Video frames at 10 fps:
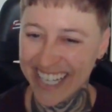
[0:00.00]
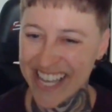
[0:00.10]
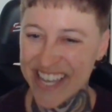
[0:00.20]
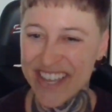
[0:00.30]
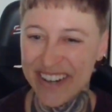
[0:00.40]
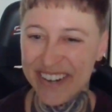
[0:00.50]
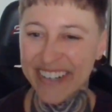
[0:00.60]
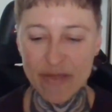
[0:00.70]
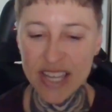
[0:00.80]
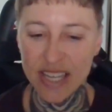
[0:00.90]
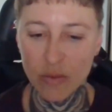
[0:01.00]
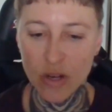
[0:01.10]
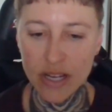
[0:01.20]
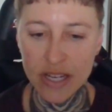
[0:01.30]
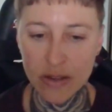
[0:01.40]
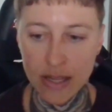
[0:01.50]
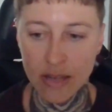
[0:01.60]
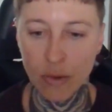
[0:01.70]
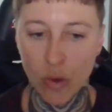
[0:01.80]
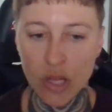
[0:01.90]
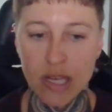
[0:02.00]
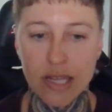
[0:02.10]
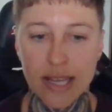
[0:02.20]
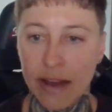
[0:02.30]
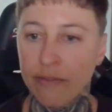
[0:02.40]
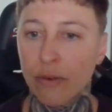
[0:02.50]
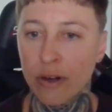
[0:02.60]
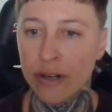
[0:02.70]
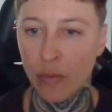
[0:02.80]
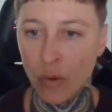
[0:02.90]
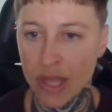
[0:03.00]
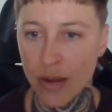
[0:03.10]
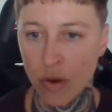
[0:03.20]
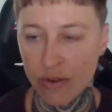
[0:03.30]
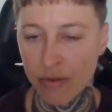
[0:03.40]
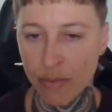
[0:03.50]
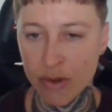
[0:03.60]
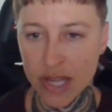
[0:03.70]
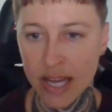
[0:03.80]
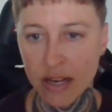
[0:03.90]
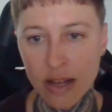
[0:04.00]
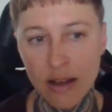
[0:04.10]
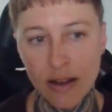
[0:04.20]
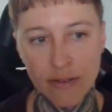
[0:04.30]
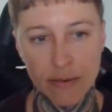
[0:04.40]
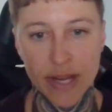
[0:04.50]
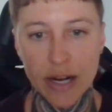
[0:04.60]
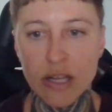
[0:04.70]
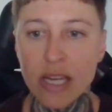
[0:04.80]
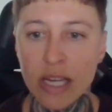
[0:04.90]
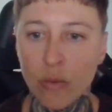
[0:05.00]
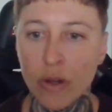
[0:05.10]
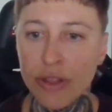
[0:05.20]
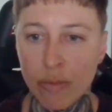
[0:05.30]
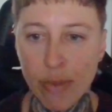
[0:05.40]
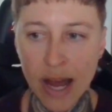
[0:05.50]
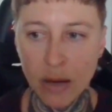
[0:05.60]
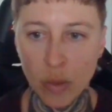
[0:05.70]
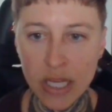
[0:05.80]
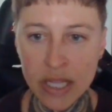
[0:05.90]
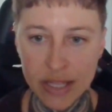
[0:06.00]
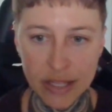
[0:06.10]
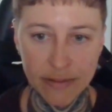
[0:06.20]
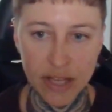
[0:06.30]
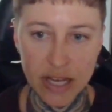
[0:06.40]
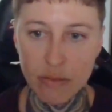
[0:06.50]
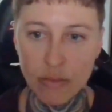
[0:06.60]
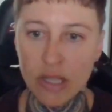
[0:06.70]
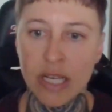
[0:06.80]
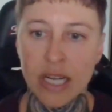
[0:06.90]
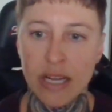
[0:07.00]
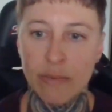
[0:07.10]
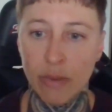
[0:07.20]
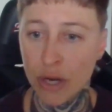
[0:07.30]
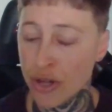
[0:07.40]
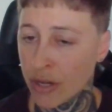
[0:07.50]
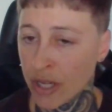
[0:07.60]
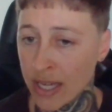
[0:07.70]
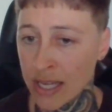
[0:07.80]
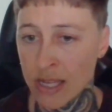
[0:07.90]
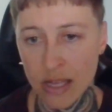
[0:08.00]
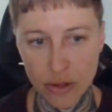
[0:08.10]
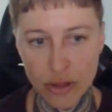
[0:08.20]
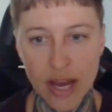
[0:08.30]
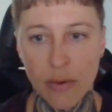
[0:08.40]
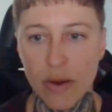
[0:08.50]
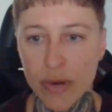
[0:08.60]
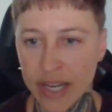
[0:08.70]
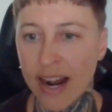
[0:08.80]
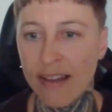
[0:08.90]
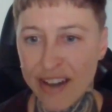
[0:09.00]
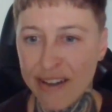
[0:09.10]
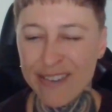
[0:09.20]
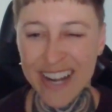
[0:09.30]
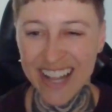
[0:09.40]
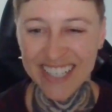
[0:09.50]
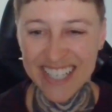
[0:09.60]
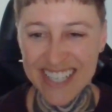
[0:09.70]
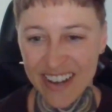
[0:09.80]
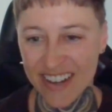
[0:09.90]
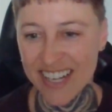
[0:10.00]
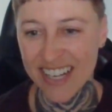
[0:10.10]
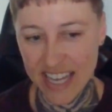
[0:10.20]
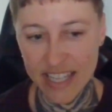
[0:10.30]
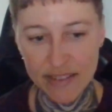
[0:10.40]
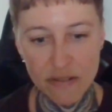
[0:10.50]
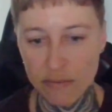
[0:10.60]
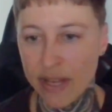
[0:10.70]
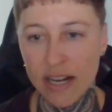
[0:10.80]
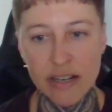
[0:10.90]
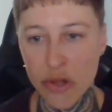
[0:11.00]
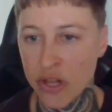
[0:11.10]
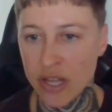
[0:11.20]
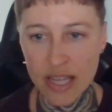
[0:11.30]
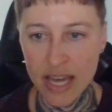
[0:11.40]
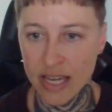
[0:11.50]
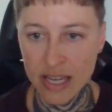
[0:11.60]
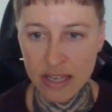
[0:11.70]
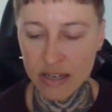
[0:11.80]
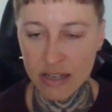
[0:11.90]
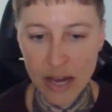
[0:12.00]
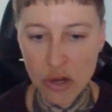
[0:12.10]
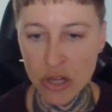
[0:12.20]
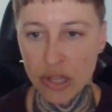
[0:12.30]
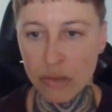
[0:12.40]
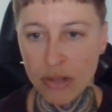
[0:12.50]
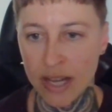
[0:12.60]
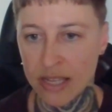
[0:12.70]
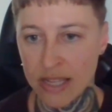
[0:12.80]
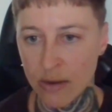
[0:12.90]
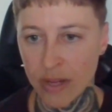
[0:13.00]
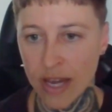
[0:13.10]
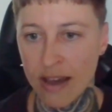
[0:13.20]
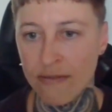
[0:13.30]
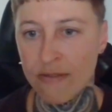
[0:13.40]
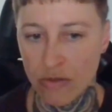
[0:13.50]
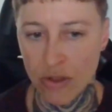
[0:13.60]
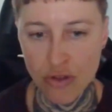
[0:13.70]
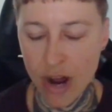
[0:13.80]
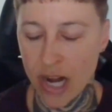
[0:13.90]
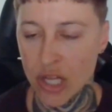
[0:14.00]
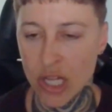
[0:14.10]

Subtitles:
So seeing what someone wants to stand for and what they want to represent, from there seeing what their bandwidth and their flexibility and budget is, so that way we can have that reality talk. And then from there it's just taking action on the plans that we have, the strategy